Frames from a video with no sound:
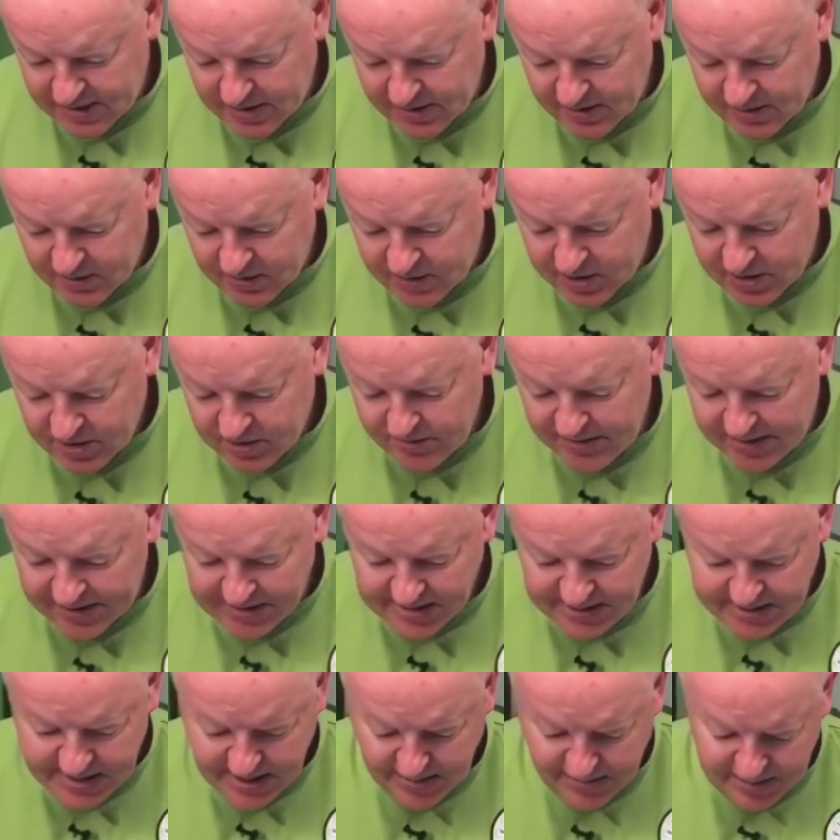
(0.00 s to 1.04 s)
of course you can mix
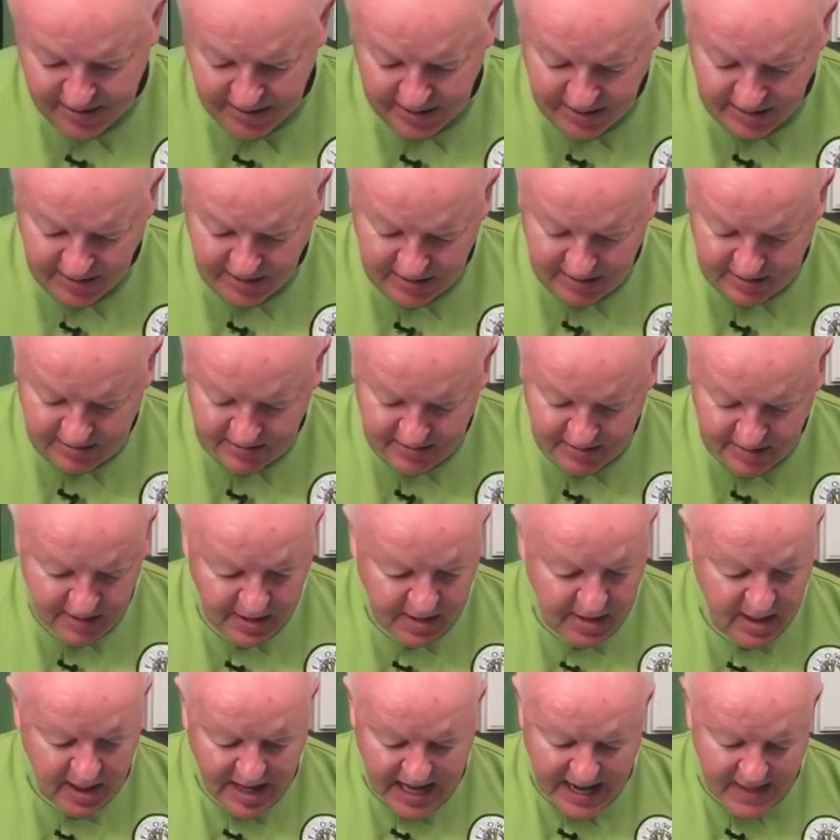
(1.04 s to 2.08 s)
this up in a little,
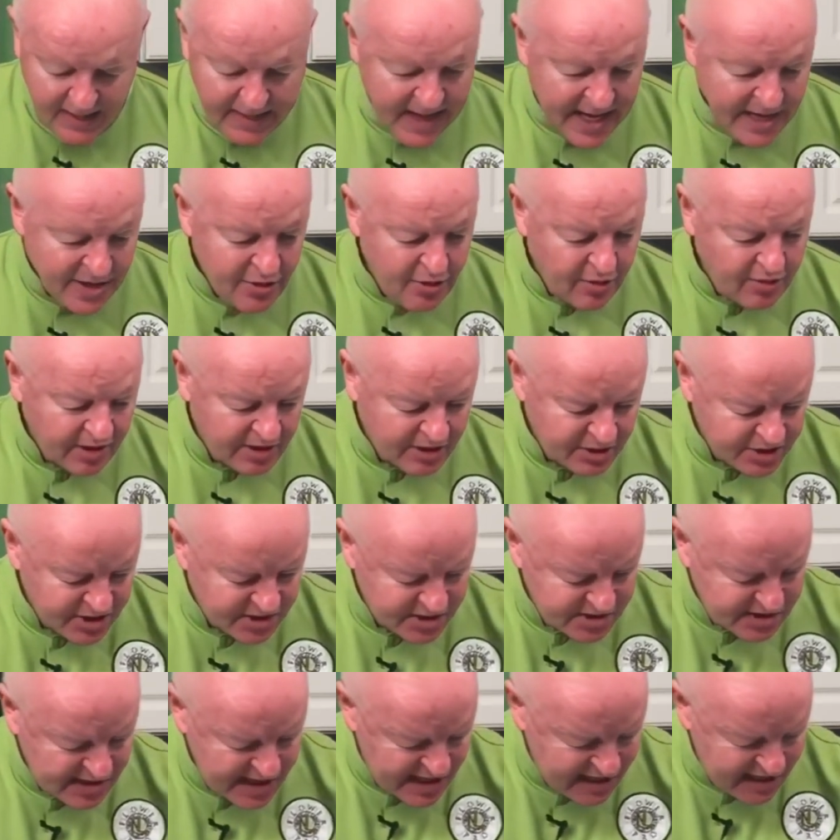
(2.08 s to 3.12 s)
and then you can
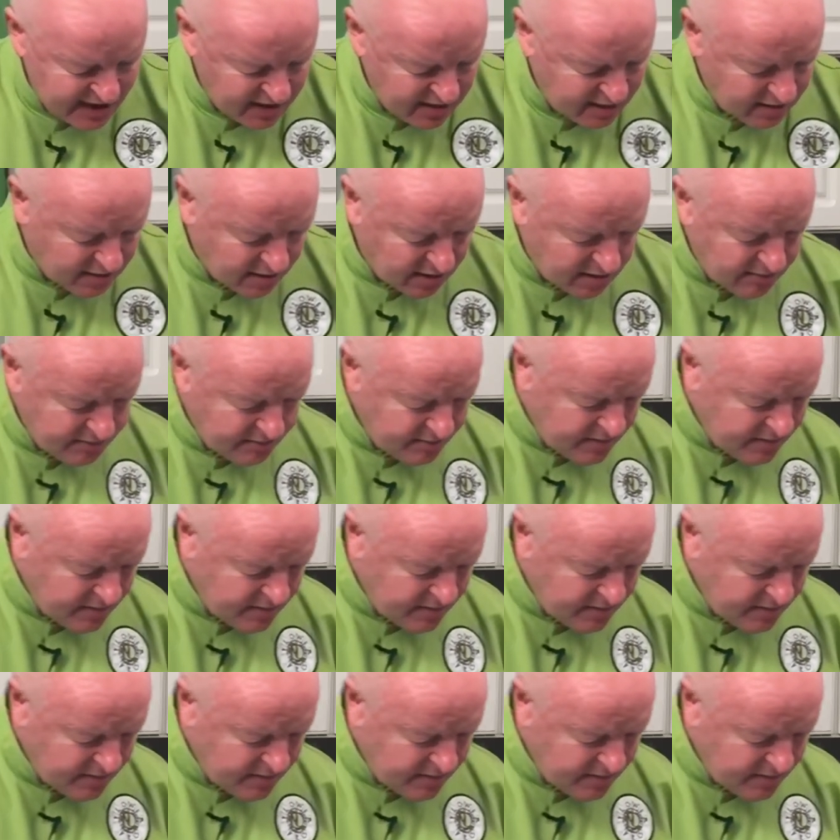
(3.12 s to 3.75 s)
just take your